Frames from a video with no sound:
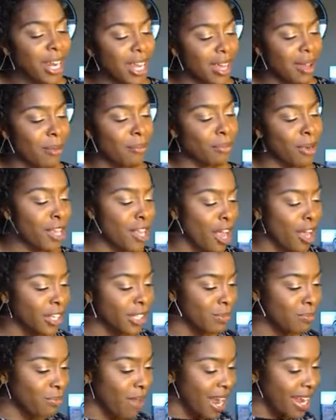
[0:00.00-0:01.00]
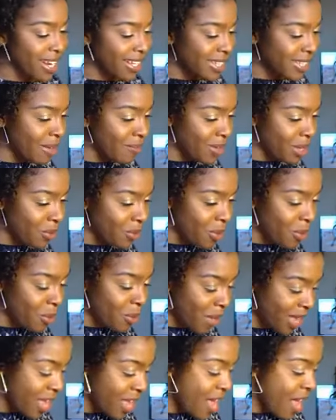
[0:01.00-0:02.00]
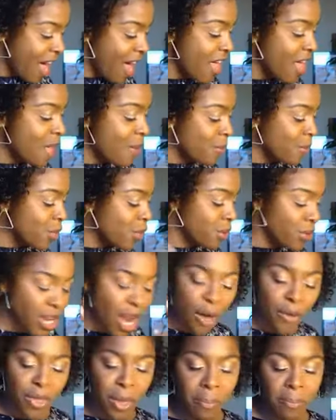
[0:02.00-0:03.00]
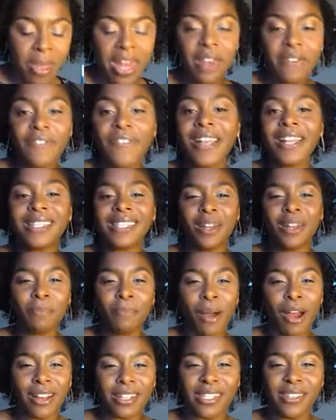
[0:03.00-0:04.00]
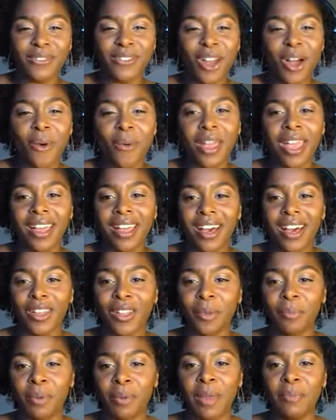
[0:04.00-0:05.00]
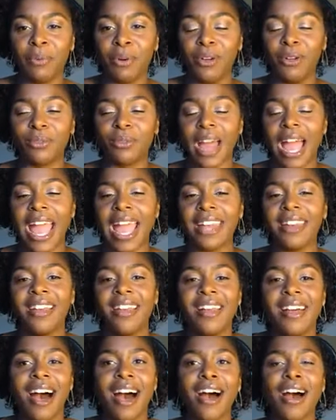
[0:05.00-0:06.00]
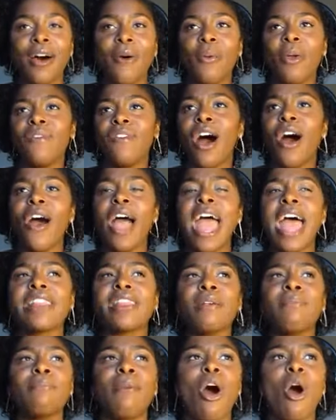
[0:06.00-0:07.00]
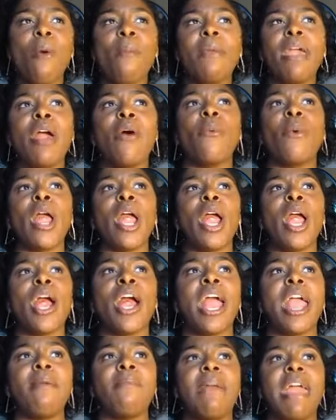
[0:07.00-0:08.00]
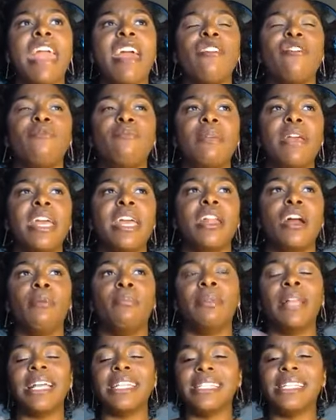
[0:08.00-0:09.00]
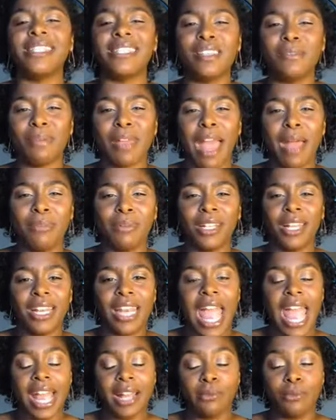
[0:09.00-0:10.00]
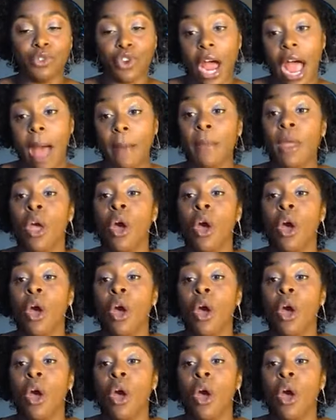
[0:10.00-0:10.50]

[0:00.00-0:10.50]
want to bring y'all's brain to something real quick. You know the benefits and the perks of knowing other people, right? We've all had the moment where it may have been a blessing to be able to name drop